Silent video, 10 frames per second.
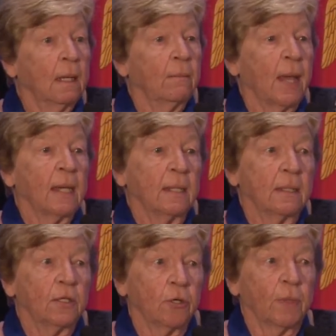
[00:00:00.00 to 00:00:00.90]
making a
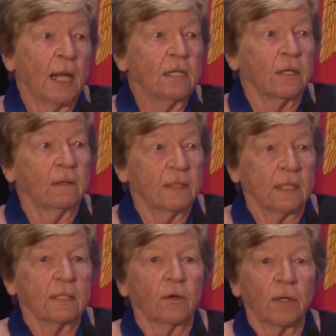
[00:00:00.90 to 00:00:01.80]
determination of,
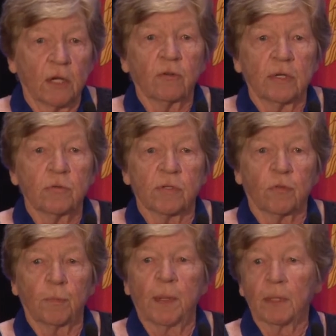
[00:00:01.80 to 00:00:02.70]
is there an increased risk
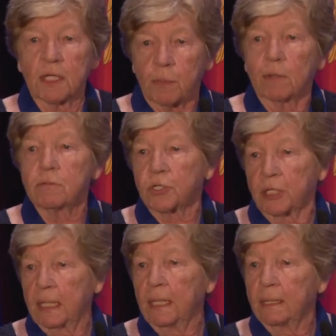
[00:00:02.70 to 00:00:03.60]
for people exposed
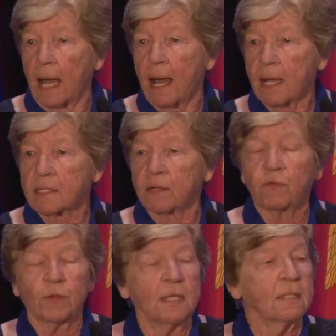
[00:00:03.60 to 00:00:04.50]
to dioxin
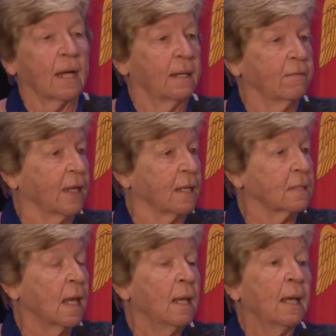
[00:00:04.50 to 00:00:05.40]
for these kind of
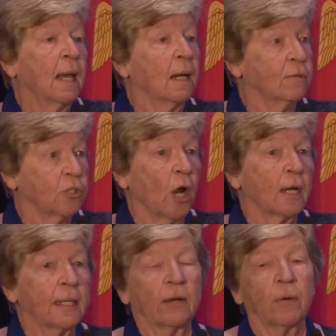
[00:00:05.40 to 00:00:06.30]
things? And it was
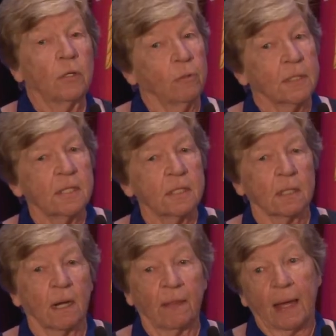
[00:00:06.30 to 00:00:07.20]
John Kerry who
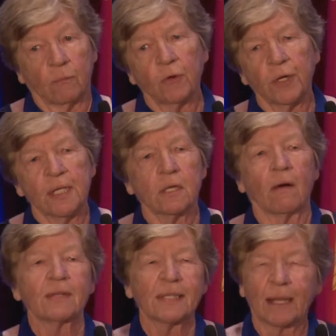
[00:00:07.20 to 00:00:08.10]
insisted on that. And we're in his
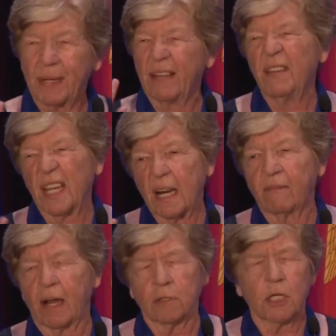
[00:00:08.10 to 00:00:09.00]
office, like being Vietnam
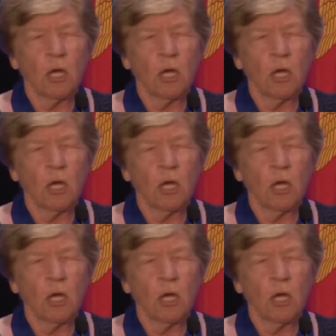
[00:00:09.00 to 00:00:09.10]
veterans,